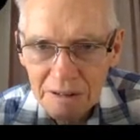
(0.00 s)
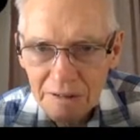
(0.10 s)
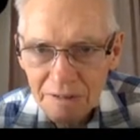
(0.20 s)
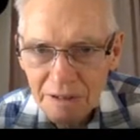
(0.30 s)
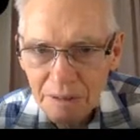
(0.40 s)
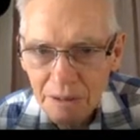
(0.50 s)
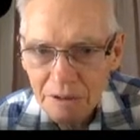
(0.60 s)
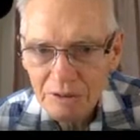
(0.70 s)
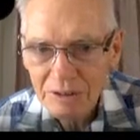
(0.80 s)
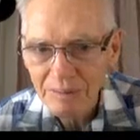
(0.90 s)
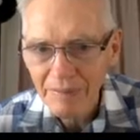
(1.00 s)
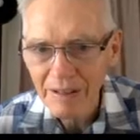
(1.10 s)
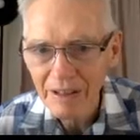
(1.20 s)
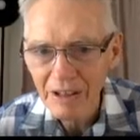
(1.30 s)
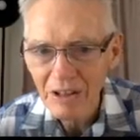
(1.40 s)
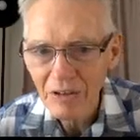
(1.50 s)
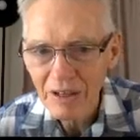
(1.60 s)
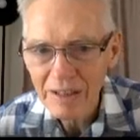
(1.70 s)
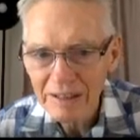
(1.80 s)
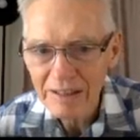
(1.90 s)
Hopefully it works. All
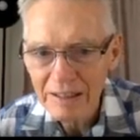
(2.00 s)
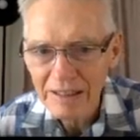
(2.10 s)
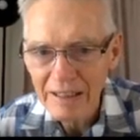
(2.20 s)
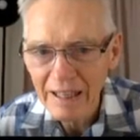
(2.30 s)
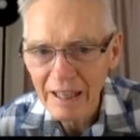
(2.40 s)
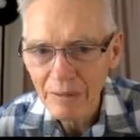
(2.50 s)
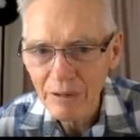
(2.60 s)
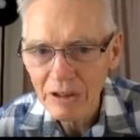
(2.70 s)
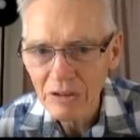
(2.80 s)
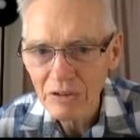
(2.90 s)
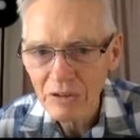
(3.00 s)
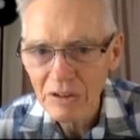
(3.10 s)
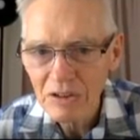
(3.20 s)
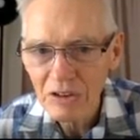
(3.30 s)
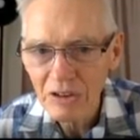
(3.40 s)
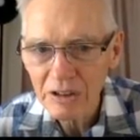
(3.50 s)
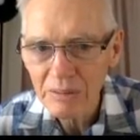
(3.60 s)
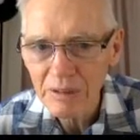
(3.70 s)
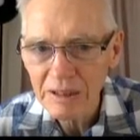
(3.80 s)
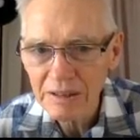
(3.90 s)
right. And when you do this
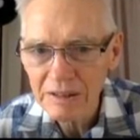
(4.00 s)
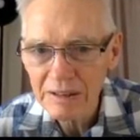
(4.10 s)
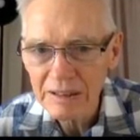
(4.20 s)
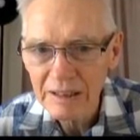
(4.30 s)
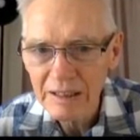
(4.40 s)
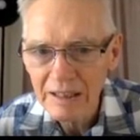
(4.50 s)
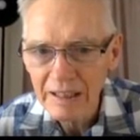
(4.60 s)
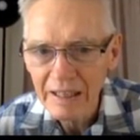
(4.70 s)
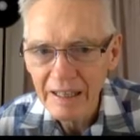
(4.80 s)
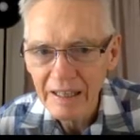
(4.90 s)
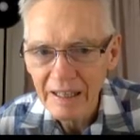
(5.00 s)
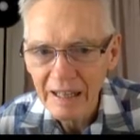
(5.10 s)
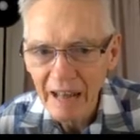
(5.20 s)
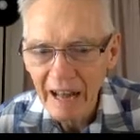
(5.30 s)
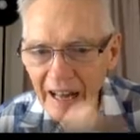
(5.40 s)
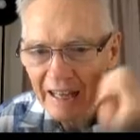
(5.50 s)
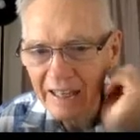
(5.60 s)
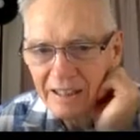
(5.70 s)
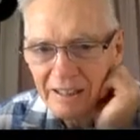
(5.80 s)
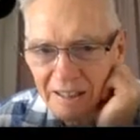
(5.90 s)
document,
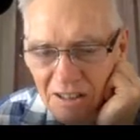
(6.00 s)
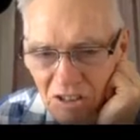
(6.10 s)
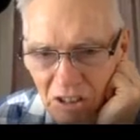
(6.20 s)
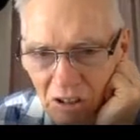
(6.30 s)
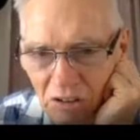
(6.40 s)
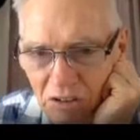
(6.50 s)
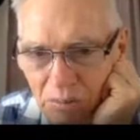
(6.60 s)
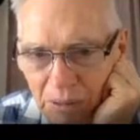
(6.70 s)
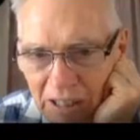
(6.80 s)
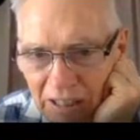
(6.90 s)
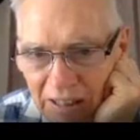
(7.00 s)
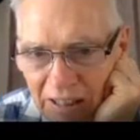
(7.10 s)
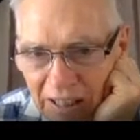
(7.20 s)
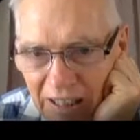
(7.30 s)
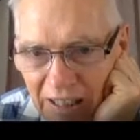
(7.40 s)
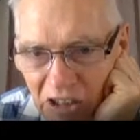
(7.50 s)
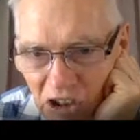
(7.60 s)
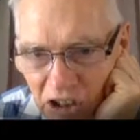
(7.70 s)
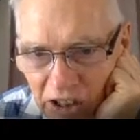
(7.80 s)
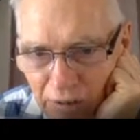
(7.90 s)
A is going to be the
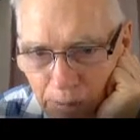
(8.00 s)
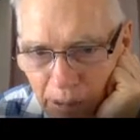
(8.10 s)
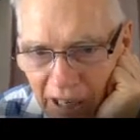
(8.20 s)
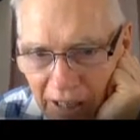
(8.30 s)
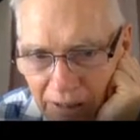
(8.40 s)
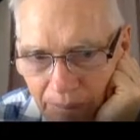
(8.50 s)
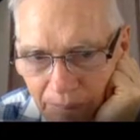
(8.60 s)
achieved part.